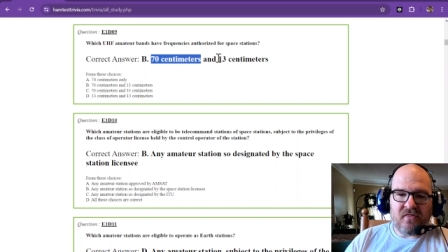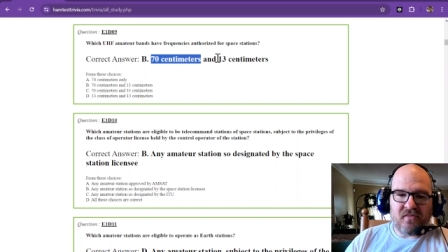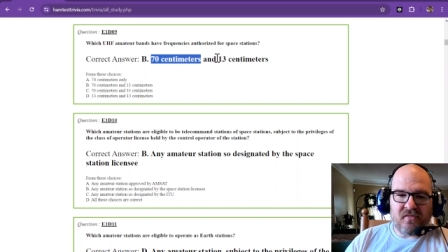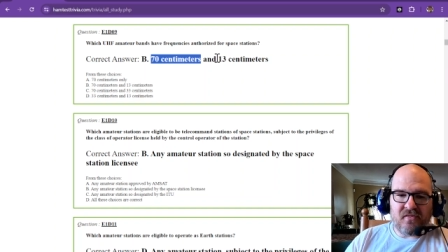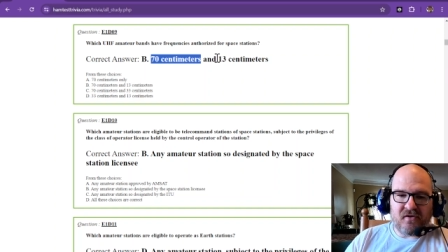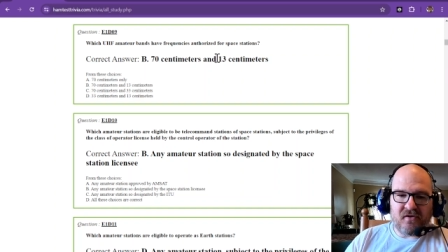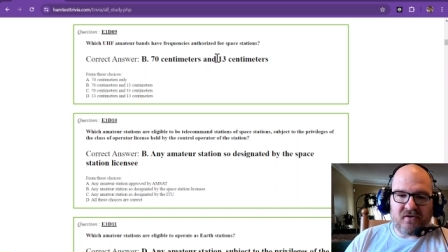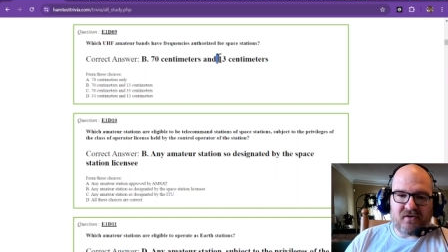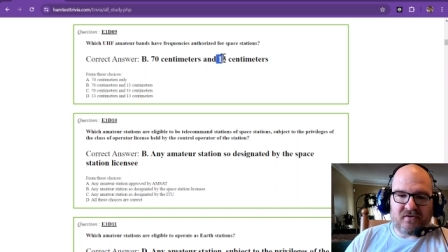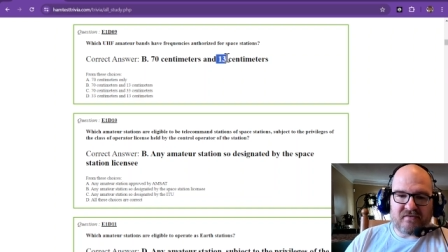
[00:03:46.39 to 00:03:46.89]

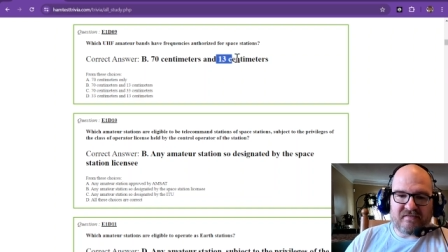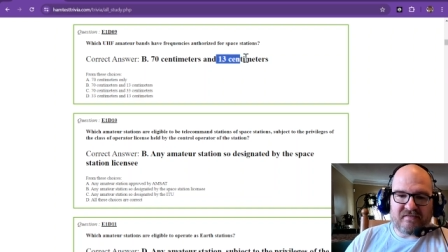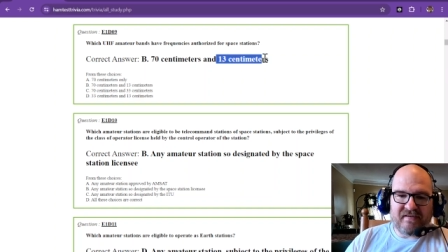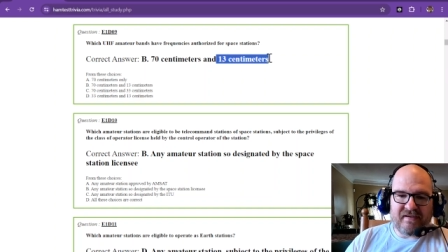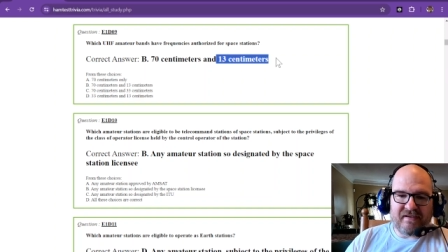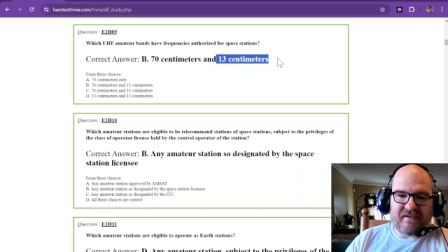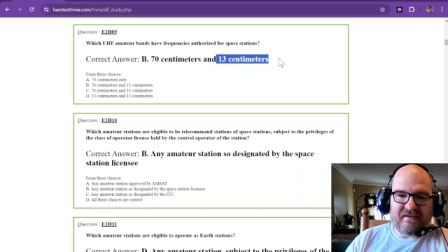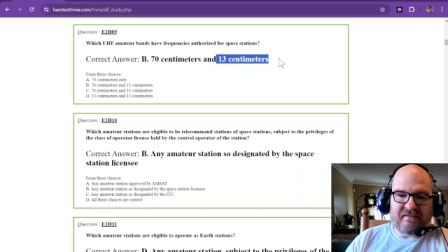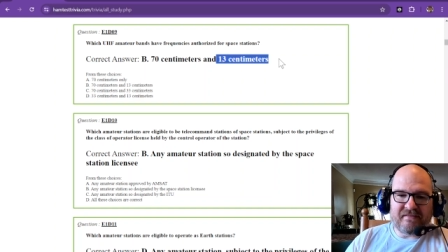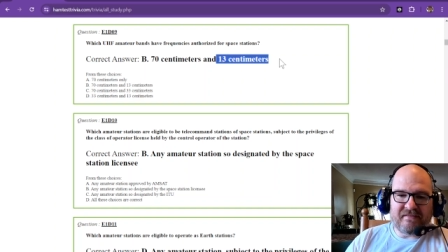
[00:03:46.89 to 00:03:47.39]

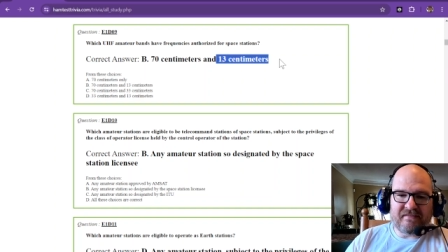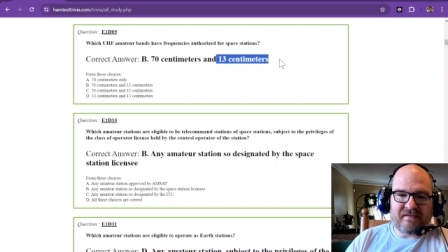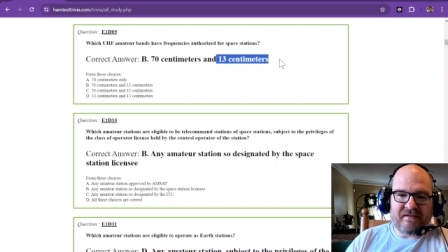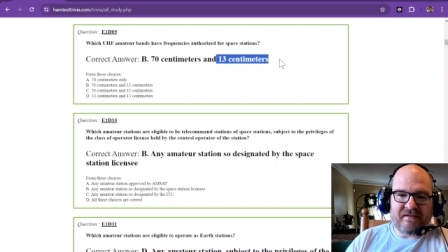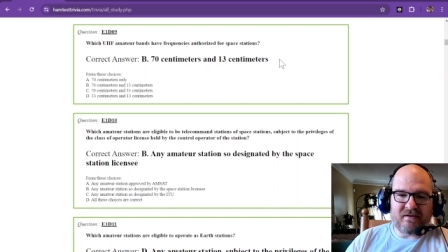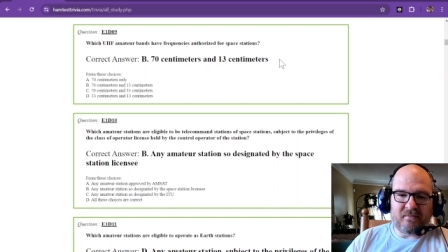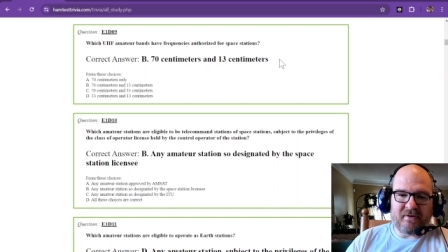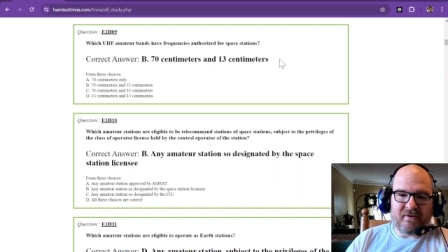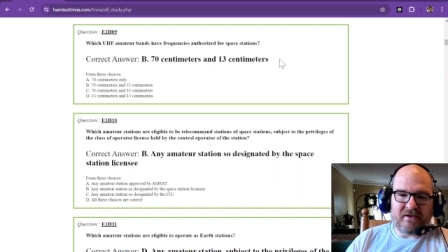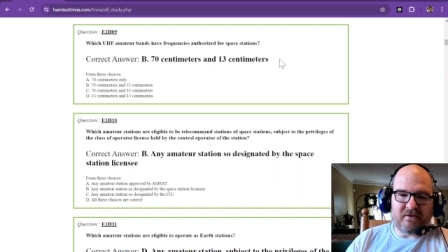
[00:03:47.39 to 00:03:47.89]
13
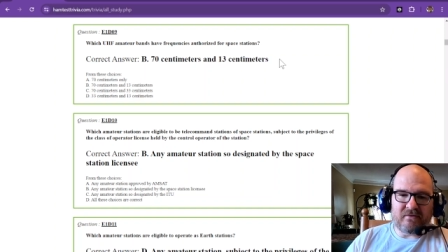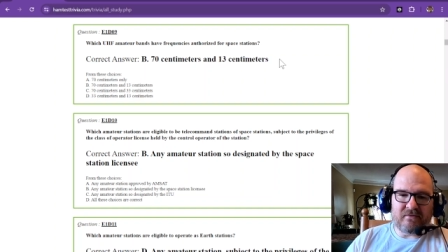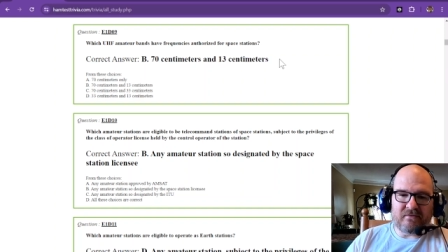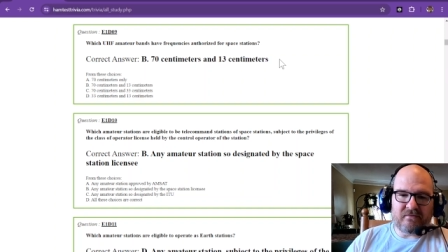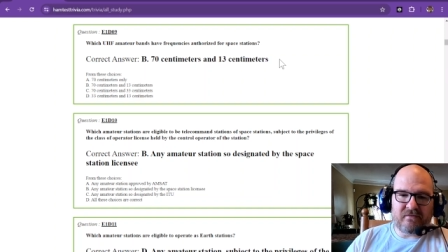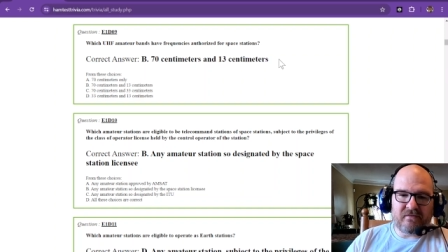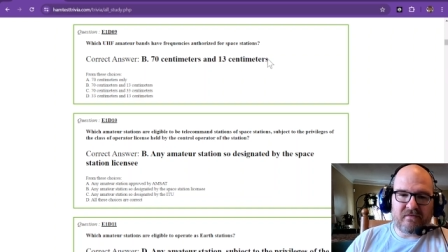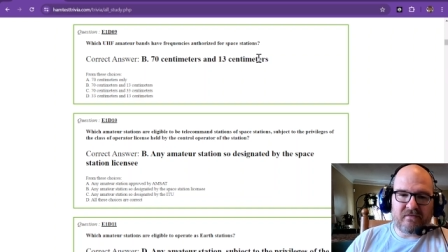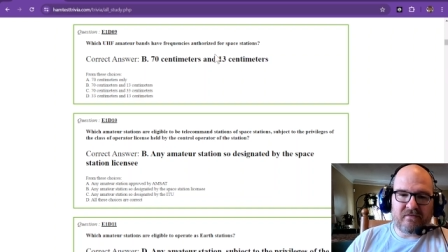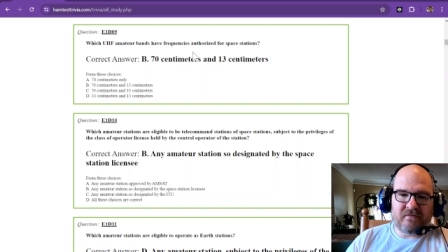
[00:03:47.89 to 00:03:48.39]

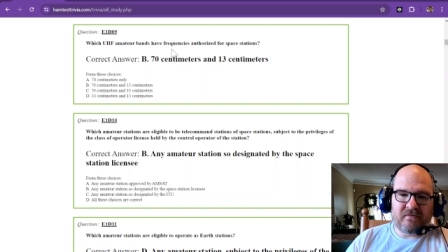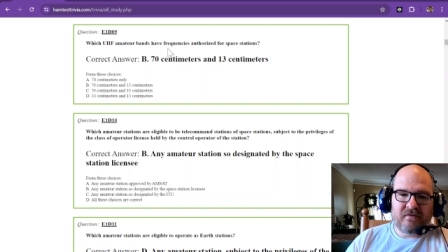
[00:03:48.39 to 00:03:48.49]
centimeters.